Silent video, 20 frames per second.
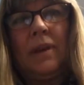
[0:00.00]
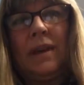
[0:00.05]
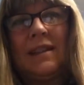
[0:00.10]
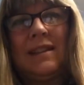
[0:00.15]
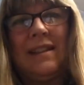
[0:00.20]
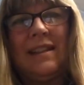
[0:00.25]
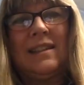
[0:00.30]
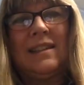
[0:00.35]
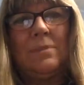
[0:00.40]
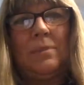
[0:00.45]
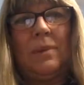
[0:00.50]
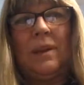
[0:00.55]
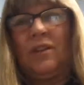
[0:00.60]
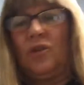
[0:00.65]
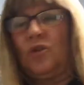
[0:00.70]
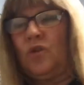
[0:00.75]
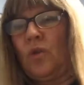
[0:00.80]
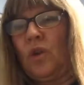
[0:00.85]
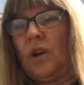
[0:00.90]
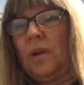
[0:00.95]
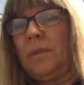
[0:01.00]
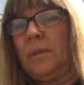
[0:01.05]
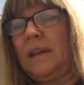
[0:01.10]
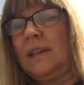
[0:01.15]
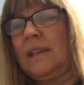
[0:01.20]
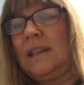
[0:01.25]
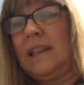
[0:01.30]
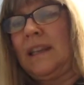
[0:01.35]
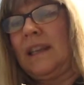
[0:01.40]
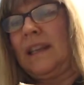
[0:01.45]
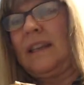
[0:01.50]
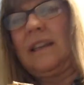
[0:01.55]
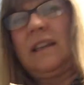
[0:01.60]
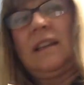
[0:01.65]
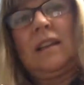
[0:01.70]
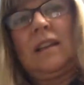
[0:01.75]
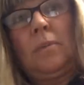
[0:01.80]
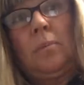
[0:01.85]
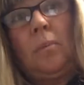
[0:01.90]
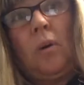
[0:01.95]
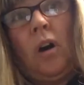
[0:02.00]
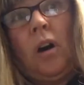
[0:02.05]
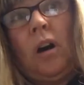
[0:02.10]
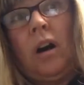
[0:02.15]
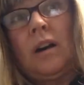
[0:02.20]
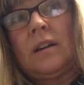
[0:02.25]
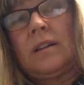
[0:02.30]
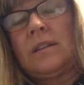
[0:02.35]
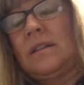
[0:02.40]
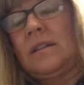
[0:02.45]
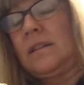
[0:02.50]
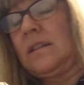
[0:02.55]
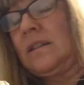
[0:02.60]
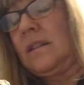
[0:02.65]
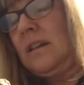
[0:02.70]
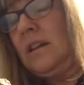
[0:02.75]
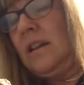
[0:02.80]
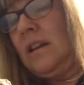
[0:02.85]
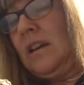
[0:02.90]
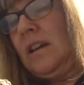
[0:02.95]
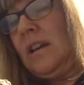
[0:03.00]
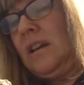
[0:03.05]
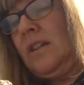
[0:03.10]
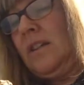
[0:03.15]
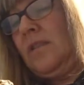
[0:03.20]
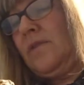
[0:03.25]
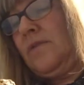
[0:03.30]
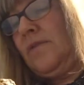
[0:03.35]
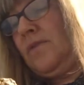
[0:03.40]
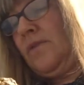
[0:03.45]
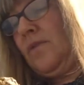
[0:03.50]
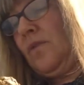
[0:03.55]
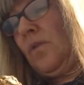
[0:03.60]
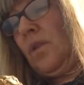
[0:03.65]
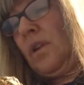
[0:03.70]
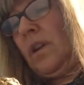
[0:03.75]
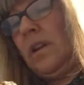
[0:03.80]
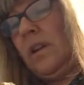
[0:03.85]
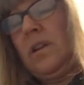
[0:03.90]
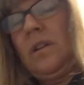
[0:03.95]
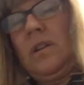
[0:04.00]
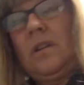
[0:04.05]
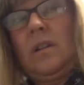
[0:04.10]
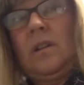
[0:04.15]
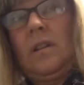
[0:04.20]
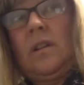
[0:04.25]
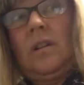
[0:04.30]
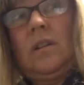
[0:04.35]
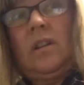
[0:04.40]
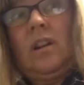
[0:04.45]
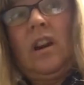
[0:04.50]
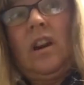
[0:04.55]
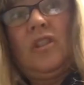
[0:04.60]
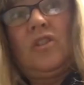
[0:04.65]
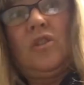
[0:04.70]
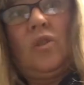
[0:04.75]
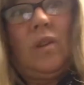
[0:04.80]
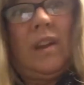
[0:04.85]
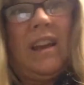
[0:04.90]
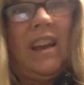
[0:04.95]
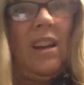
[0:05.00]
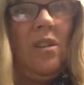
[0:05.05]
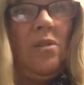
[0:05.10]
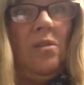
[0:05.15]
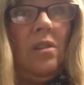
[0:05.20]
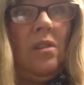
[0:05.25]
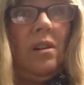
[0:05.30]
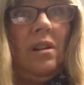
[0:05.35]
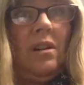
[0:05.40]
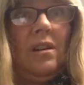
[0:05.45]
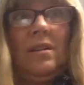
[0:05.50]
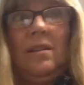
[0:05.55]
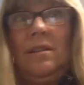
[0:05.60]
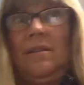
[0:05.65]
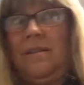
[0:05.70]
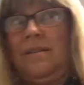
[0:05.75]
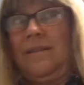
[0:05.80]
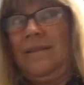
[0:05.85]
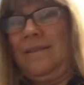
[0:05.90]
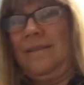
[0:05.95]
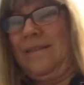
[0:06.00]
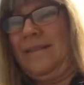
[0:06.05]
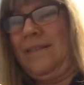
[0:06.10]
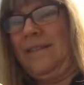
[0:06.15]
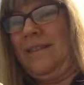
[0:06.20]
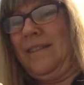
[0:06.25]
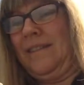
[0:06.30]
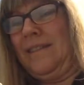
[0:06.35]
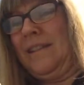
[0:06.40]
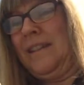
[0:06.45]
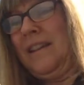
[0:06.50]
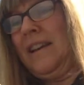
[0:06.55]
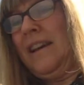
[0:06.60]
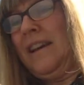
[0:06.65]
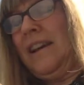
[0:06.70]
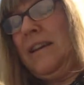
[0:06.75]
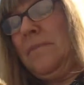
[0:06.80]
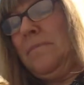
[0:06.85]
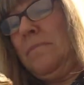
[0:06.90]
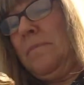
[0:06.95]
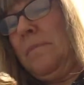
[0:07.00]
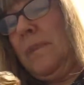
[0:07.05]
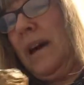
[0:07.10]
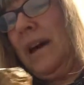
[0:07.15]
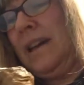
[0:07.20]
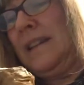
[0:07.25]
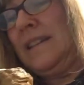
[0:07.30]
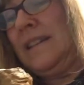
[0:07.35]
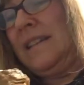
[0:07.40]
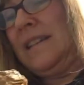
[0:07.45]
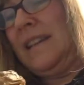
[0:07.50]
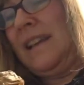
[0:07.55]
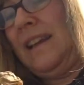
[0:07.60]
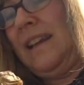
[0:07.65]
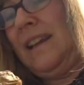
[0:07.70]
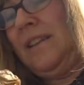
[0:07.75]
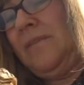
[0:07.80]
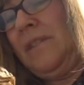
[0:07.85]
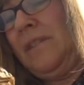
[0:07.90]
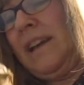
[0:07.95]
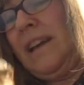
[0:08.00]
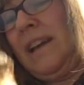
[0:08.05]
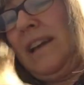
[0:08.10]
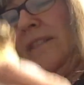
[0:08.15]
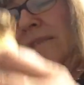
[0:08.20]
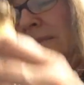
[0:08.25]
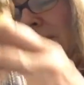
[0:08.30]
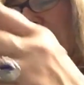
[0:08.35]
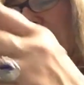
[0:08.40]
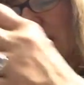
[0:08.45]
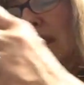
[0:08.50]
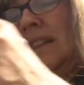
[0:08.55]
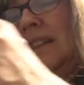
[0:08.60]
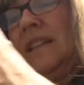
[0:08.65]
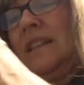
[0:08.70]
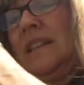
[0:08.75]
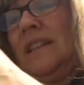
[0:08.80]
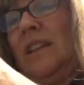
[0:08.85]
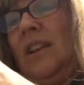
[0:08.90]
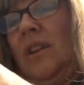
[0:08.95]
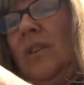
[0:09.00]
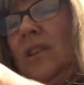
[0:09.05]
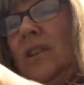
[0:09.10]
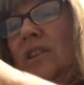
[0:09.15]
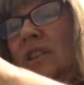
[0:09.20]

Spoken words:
because it's been dormant in the box for God knows how long, months anyway. So I